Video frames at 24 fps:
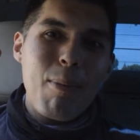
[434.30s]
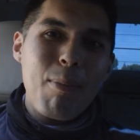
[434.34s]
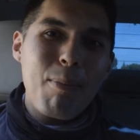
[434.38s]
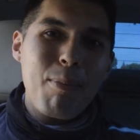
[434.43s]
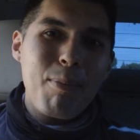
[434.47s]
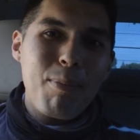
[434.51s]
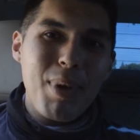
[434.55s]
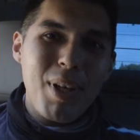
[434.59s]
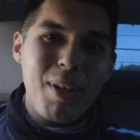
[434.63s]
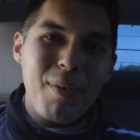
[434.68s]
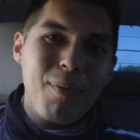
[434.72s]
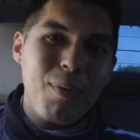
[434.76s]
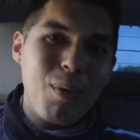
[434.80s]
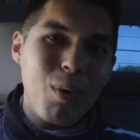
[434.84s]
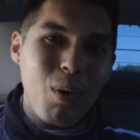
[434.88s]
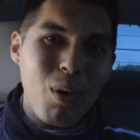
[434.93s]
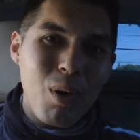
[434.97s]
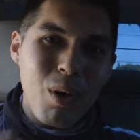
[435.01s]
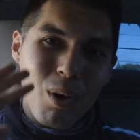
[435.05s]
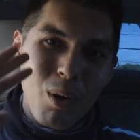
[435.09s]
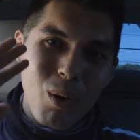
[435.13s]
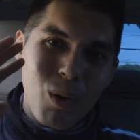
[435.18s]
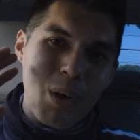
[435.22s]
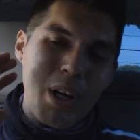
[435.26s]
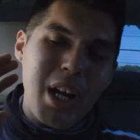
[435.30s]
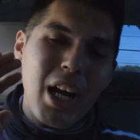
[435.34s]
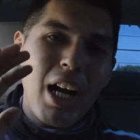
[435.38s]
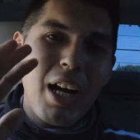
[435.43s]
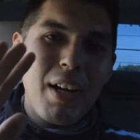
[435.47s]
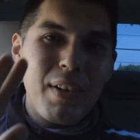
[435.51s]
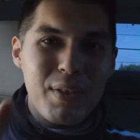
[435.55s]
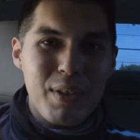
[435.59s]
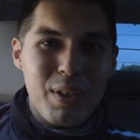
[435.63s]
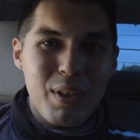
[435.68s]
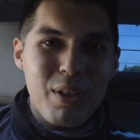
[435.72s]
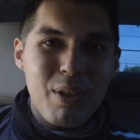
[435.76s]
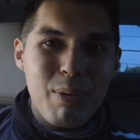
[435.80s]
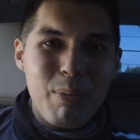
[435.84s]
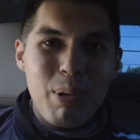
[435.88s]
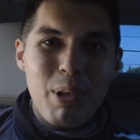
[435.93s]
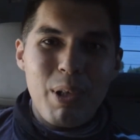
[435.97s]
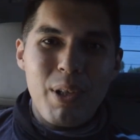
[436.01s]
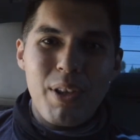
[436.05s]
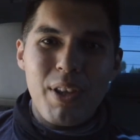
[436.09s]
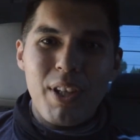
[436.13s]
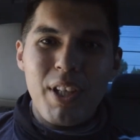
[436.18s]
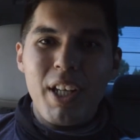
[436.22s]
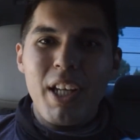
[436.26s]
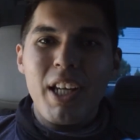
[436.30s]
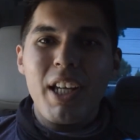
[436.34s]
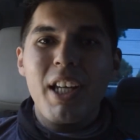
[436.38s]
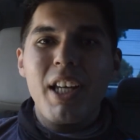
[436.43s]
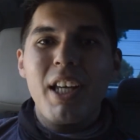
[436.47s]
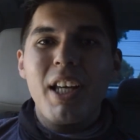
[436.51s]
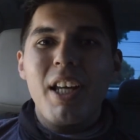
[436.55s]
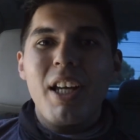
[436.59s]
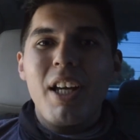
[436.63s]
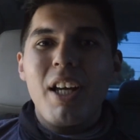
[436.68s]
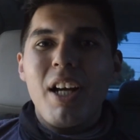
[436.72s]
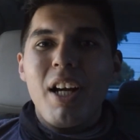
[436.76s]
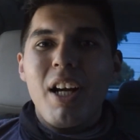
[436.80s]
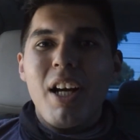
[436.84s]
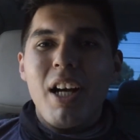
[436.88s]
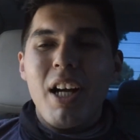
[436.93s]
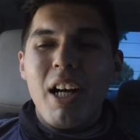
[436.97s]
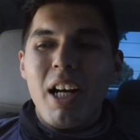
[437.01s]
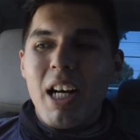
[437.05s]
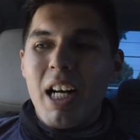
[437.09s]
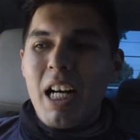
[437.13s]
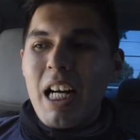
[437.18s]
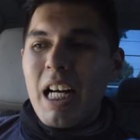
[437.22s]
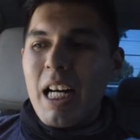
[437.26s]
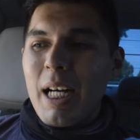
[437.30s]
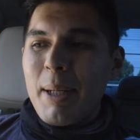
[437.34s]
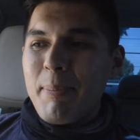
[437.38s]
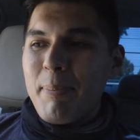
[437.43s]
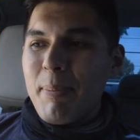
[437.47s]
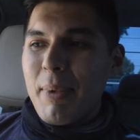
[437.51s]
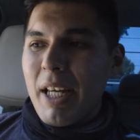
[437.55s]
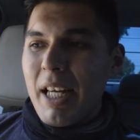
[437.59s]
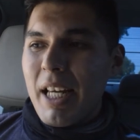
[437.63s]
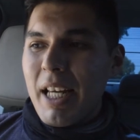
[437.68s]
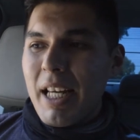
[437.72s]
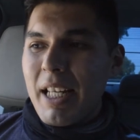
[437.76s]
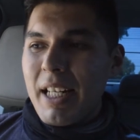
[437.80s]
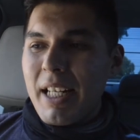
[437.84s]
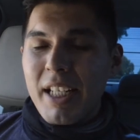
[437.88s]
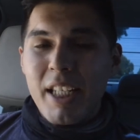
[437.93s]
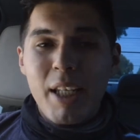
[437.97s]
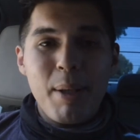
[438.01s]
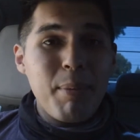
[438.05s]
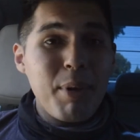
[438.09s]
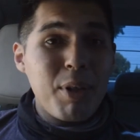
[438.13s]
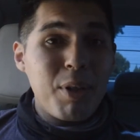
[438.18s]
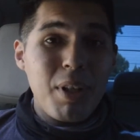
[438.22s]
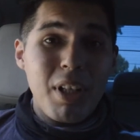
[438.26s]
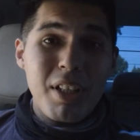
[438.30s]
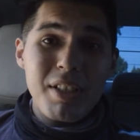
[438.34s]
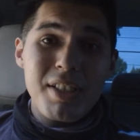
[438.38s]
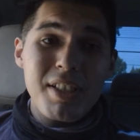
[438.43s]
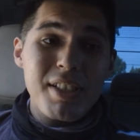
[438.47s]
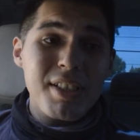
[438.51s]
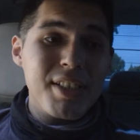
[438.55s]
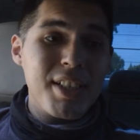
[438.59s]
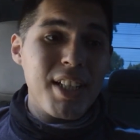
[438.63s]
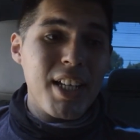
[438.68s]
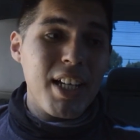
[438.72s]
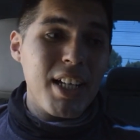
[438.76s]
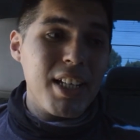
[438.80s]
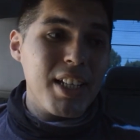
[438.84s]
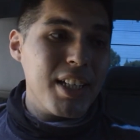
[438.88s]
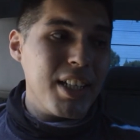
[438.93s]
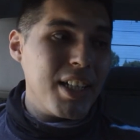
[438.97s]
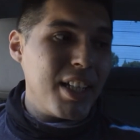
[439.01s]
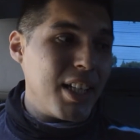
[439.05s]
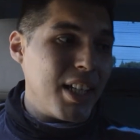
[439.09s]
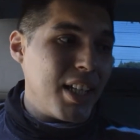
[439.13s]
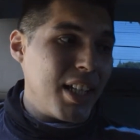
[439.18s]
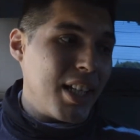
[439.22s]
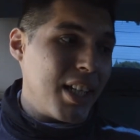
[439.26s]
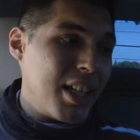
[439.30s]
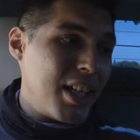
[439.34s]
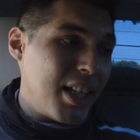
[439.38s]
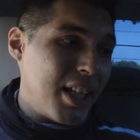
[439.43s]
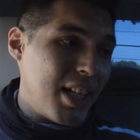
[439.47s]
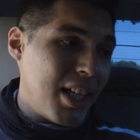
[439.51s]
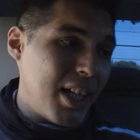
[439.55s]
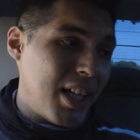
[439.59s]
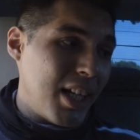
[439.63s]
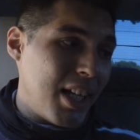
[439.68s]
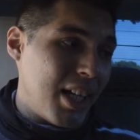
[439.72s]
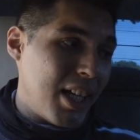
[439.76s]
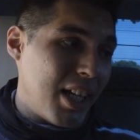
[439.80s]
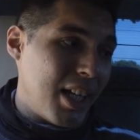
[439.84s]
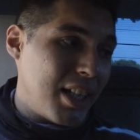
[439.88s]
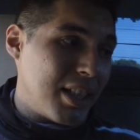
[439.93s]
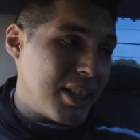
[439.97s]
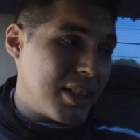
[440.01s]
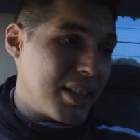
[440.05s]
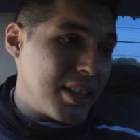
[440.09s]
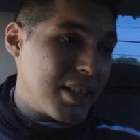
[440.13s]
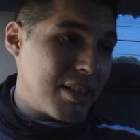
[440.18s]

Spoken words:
before or after her birthday. And I came across this guy, and